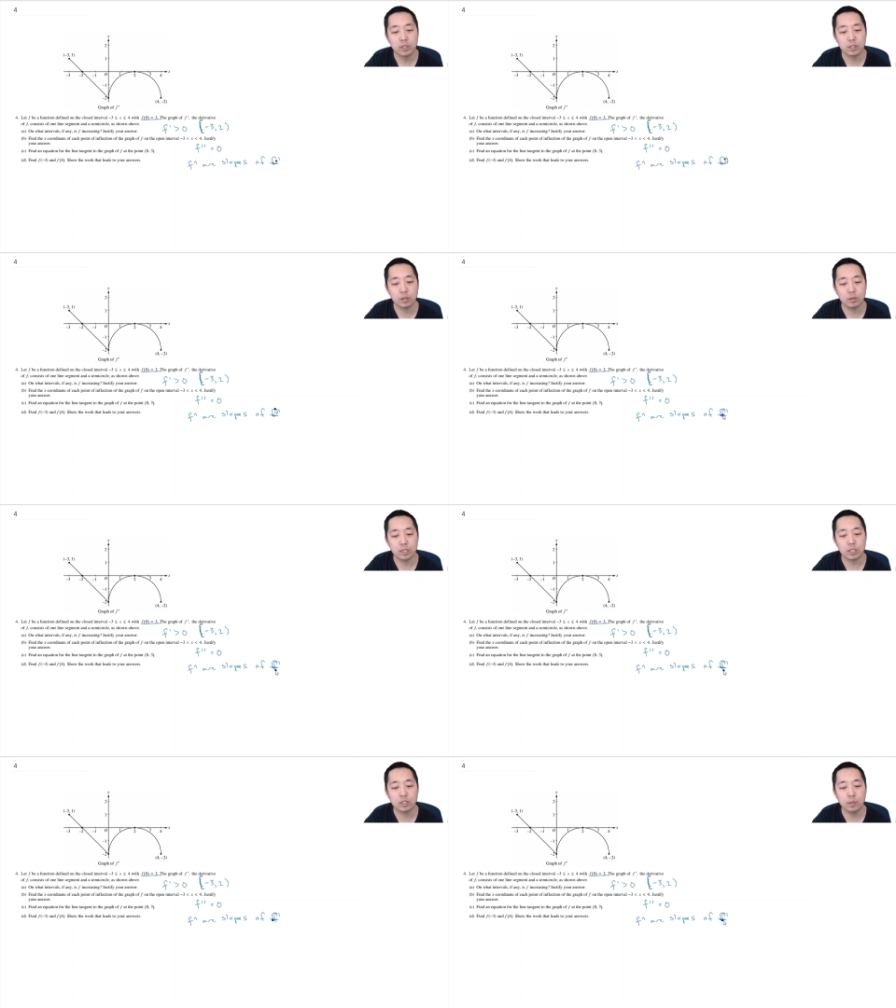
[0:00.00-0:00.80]
So
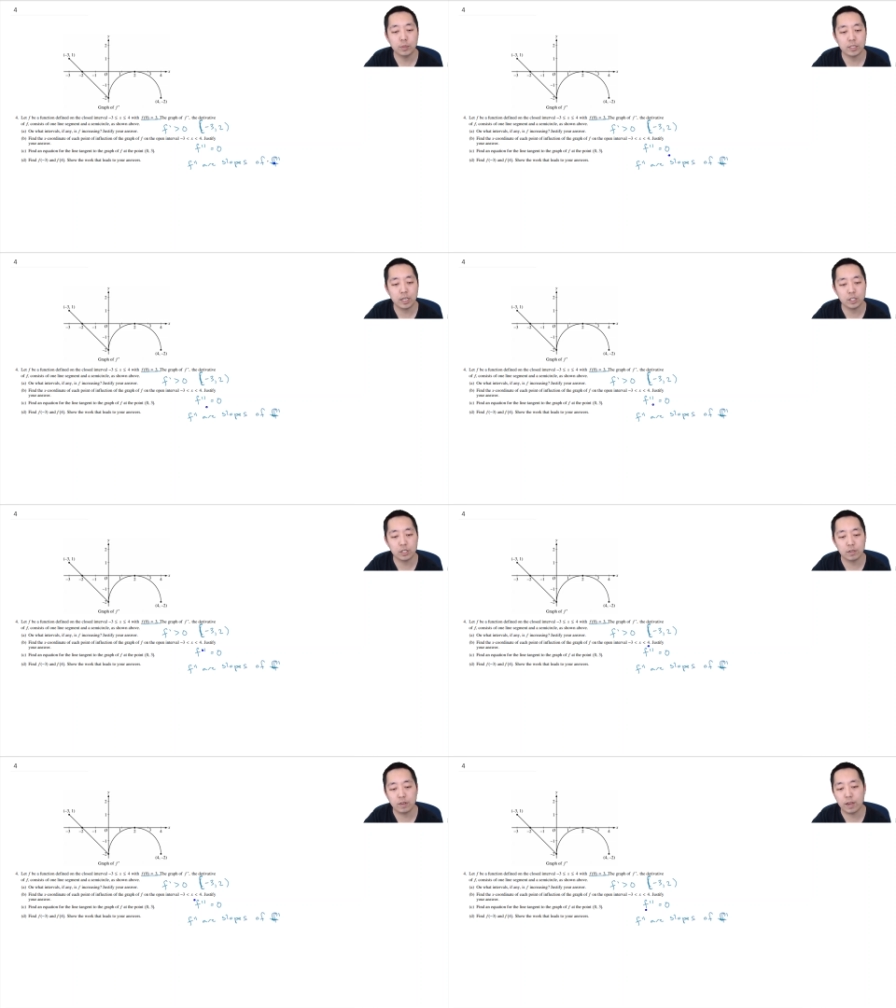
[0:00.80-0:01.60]
the
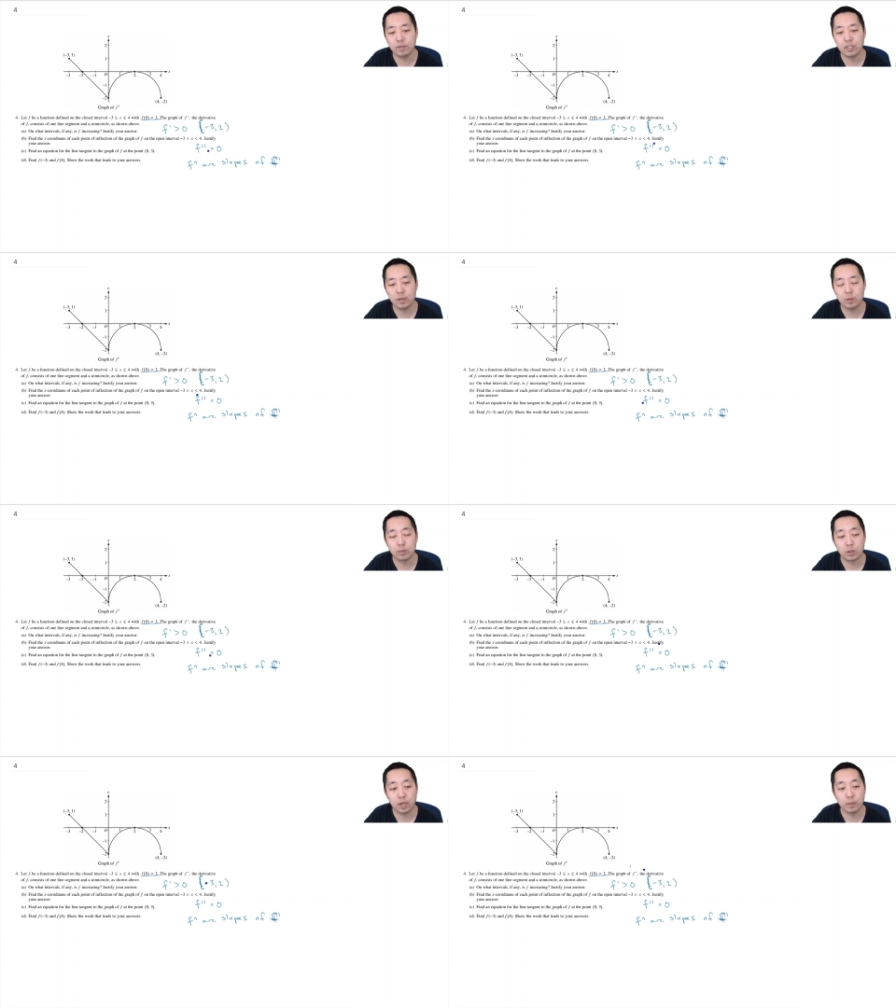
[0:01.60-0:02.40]
interpretation of f double
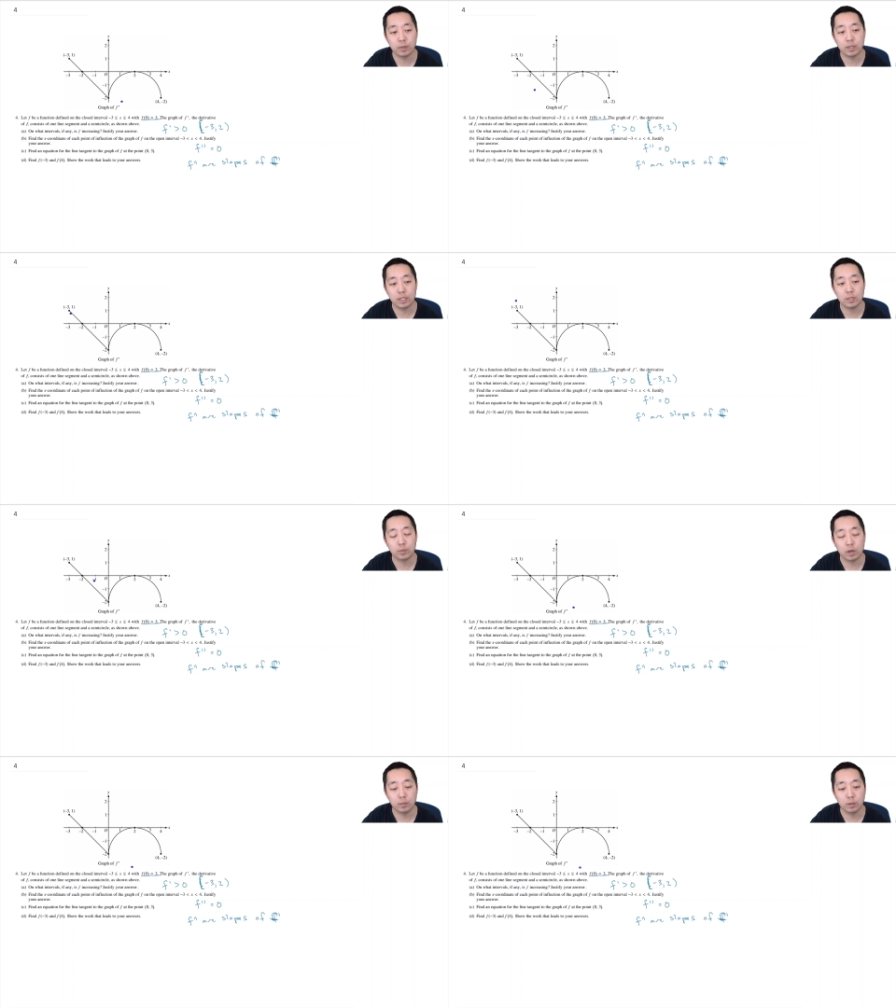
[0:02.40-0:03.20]
prime on this
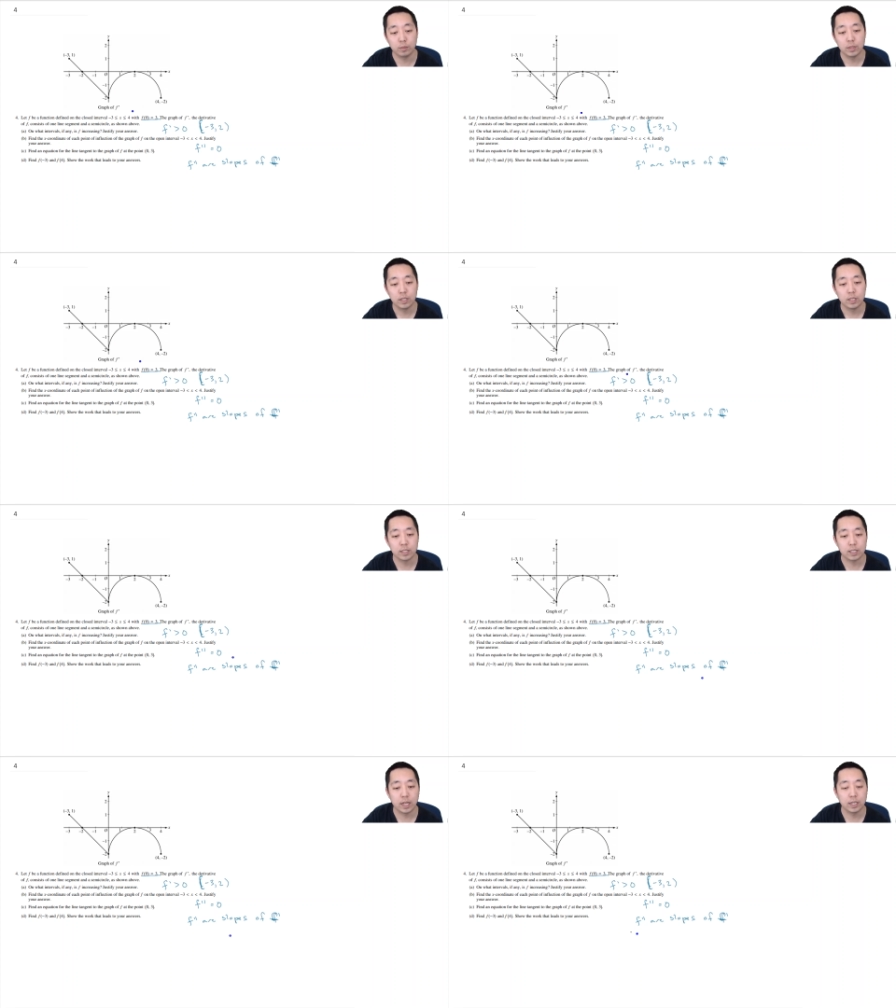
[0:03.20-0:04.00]
problem
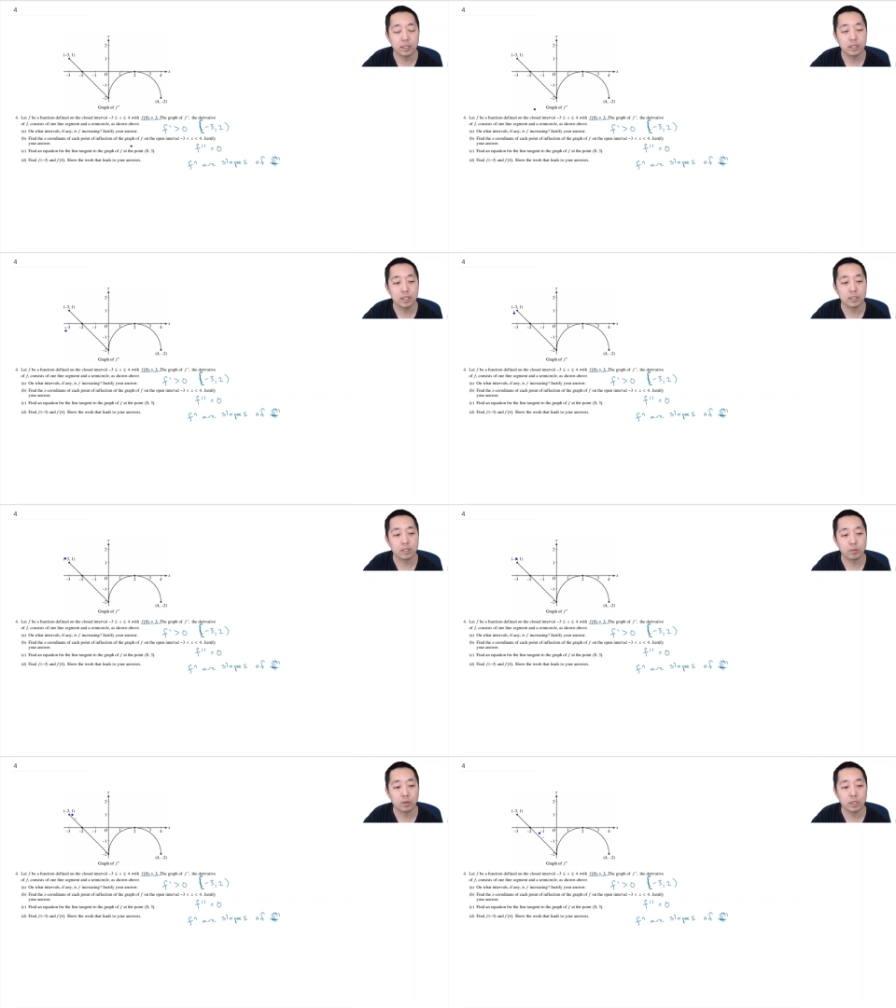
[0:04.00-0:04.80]
is that is
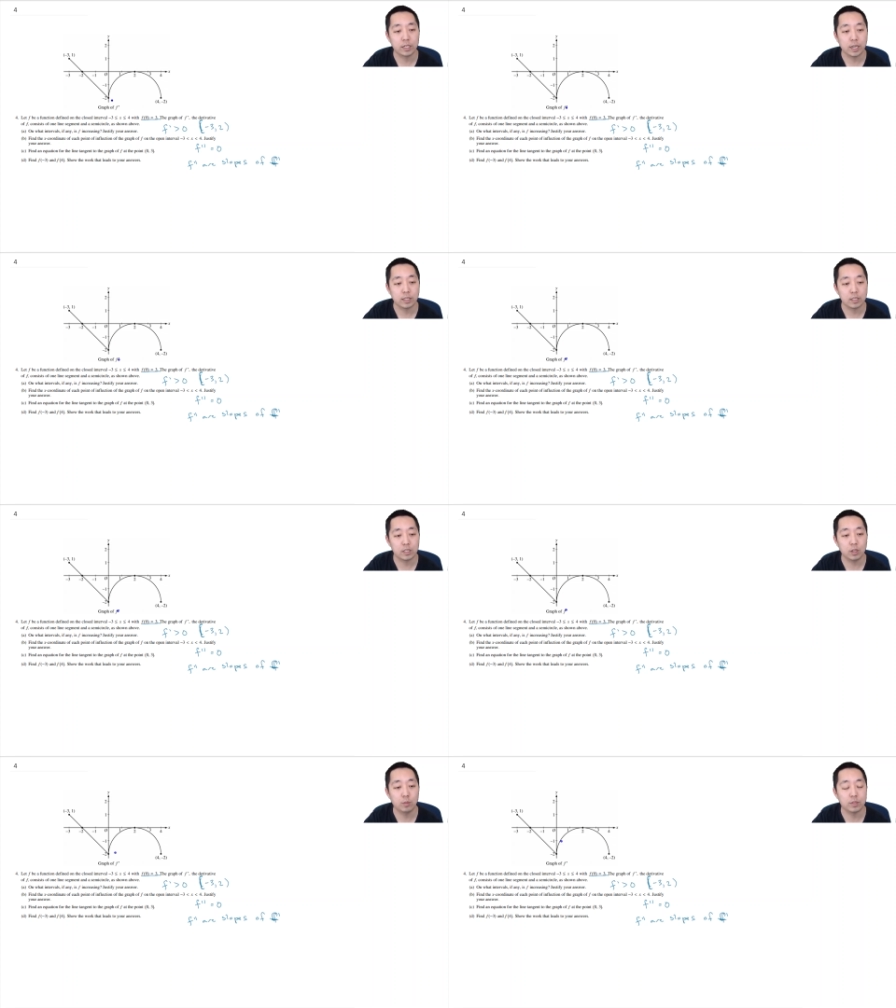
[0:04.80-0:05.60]
that we're looking at the
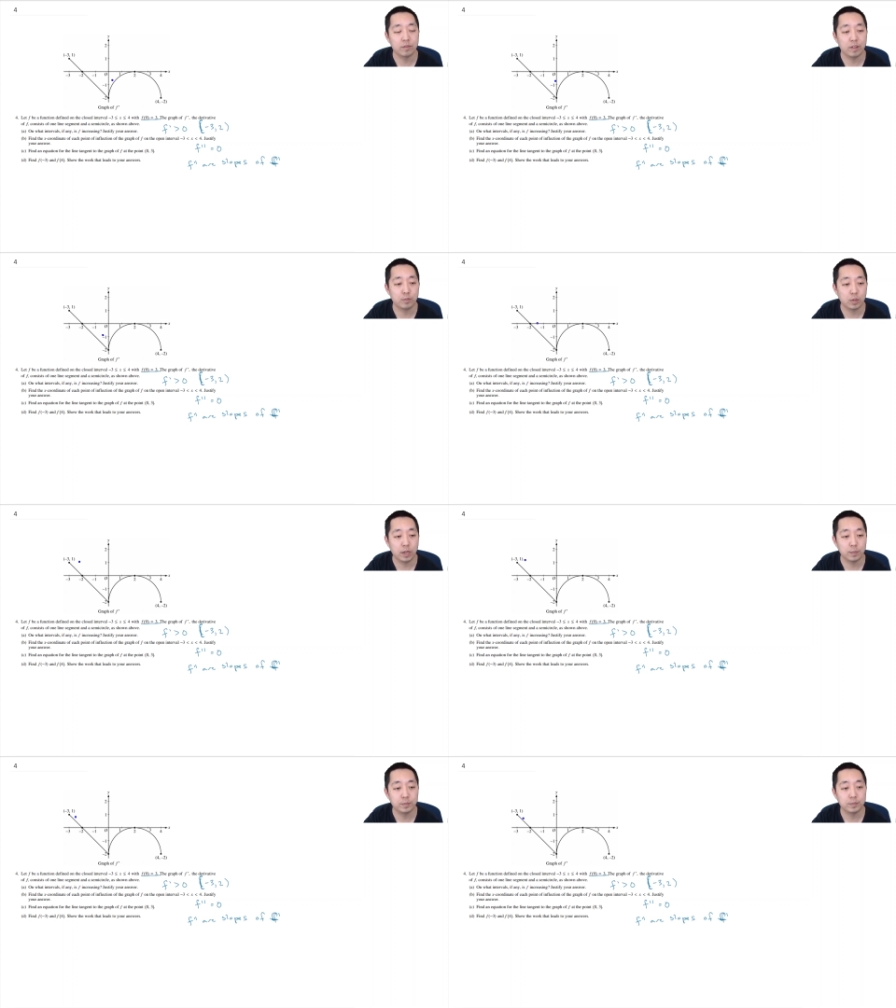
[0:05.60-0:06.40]
slopes of f prime.